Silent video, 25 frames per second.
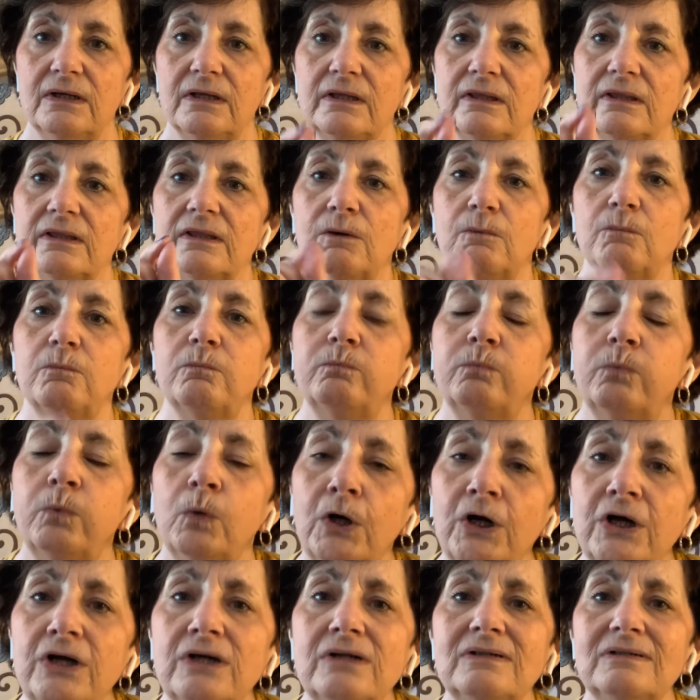the
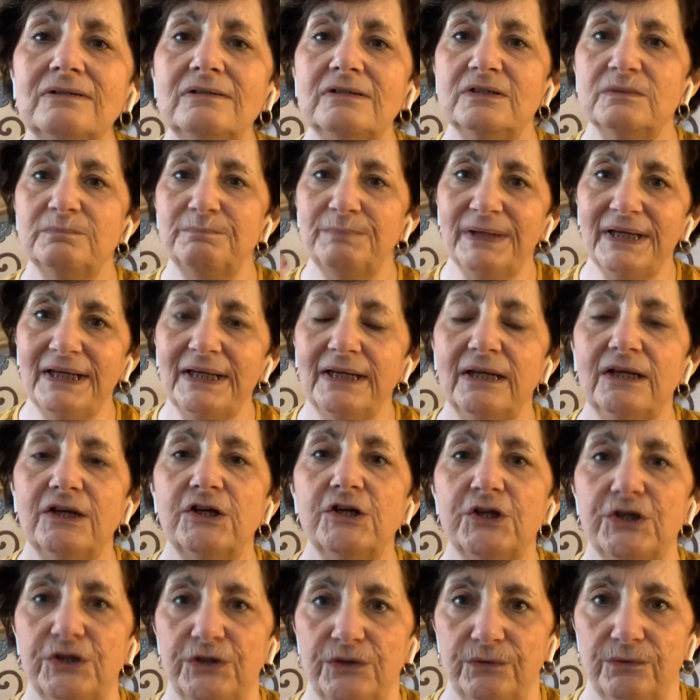words
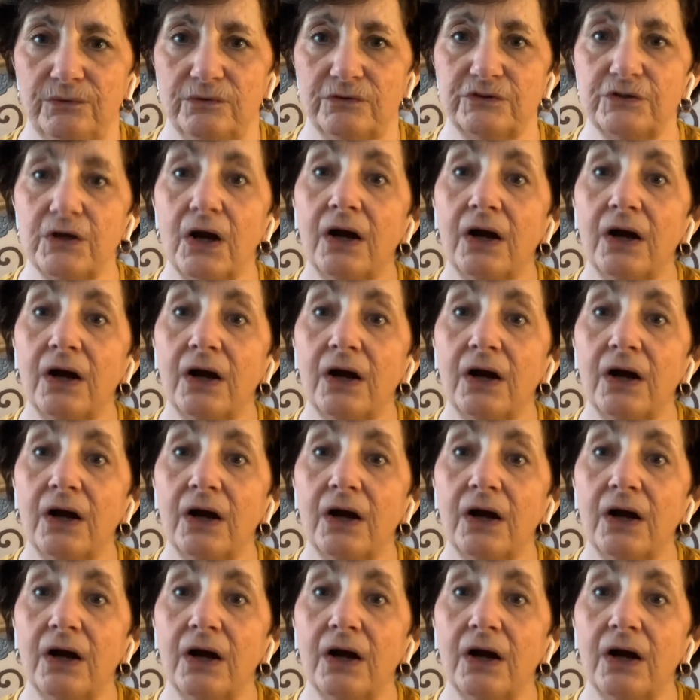being used.